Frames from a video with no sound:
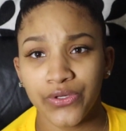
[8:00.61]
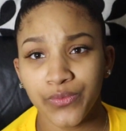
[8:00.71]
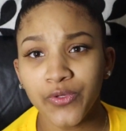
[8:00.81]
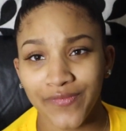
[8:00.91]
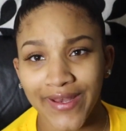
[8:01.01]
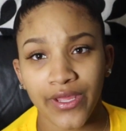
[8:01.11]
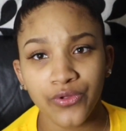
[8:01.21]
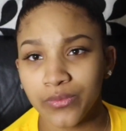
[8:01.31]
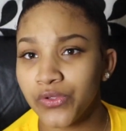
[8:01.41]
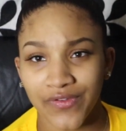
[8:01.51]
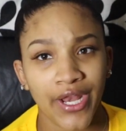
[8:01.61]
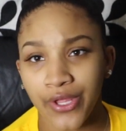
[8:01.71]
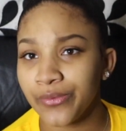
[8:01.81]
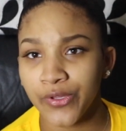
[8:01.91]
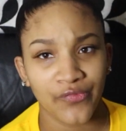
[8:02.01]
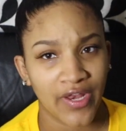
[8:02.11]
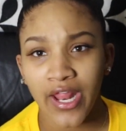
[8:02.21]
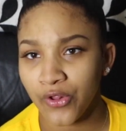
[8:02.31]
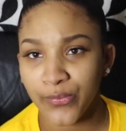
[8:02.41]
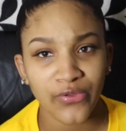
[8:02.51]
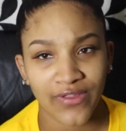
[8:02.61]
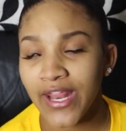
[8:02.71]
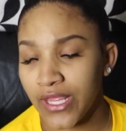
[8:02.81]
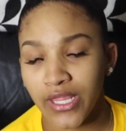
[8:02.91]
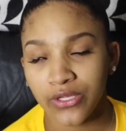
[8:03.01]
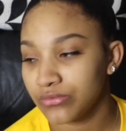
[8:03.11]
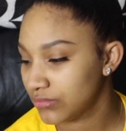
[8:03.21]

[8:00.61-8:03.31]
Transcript: on, moving on, moving on, moving on, moving on.